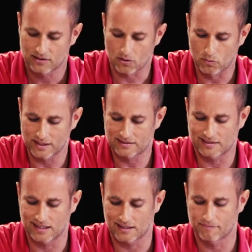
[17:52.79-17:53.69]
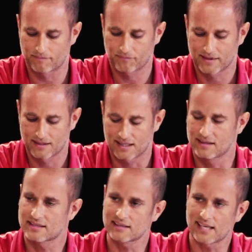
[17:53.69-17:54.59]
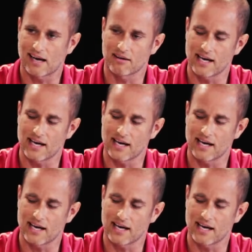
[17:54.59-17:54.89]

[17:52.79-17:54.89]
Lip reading: Their wit's end. And this is how